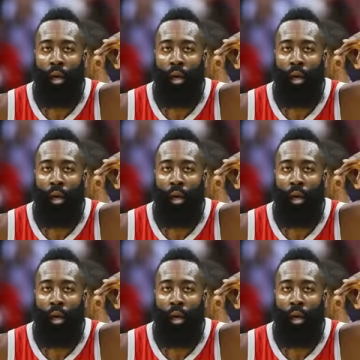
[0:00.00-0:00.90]

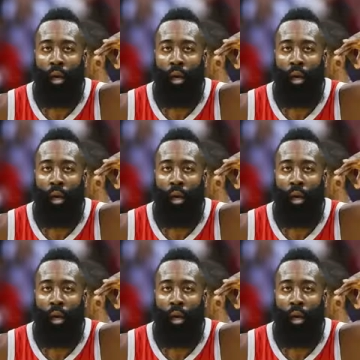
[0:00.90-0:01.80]

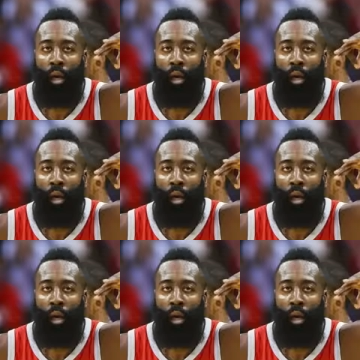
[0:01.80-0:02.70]

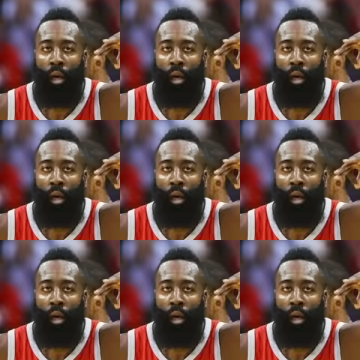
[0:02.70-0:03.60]

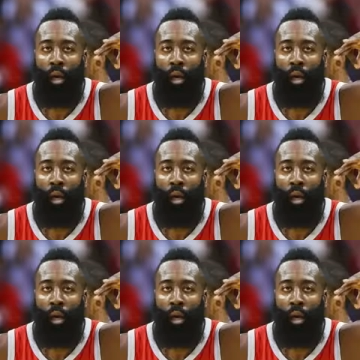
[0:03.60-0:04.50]

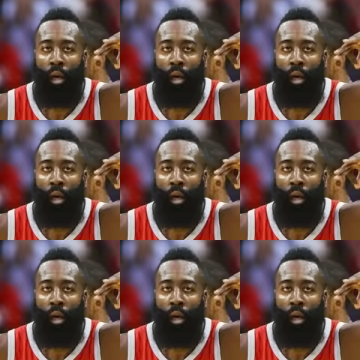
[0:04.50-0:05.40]

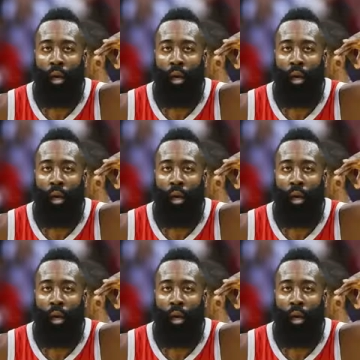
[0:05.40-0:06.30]

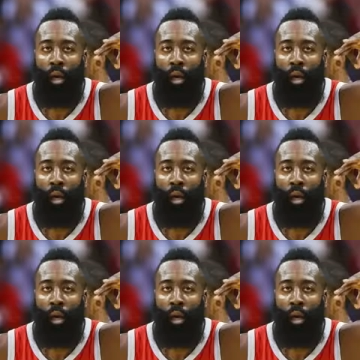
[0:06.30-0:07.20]
[no speech]